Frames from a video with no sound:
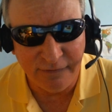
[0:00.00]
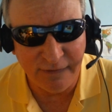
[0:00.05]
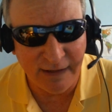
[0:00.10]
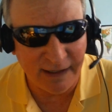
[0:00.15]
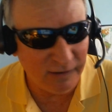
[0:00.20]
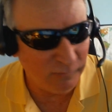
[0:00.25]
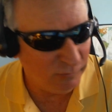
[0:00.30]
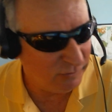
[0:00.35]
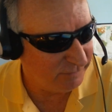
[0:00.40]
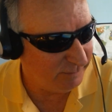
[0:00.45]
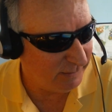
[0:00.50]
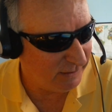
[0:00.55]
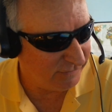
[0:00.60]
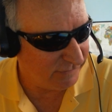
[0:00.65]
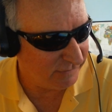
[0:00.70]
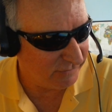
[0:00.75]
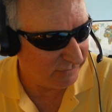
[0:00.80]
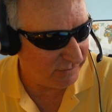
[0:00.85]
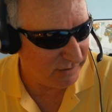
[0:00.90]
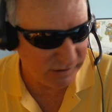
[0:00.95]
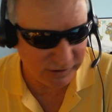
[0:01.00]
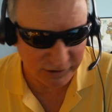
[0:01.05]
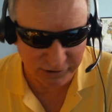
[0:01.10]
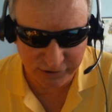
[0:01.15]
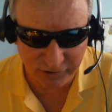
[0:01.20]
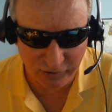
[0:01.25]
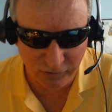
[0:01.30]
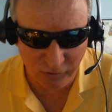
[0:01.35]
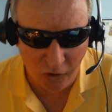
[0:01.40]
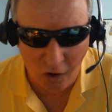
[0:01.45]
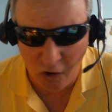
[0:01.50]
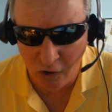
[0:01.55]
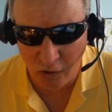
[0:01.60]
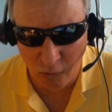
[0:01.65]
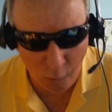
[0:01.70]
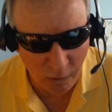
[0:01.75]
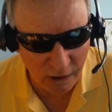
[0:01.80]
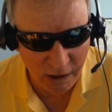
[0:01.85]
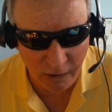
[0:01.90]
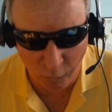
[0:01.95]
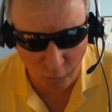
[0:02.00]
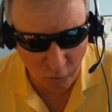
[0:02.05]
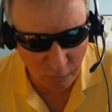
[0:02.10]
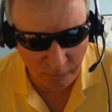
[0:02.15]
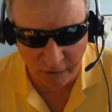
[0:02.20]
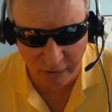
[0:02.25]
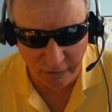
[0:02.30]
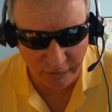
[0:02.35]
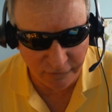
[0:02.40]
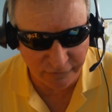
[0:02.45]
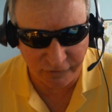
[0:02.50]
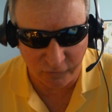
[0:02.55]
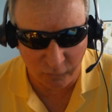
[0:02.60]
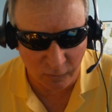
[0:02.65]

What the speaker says: that it was basically just hallway rumors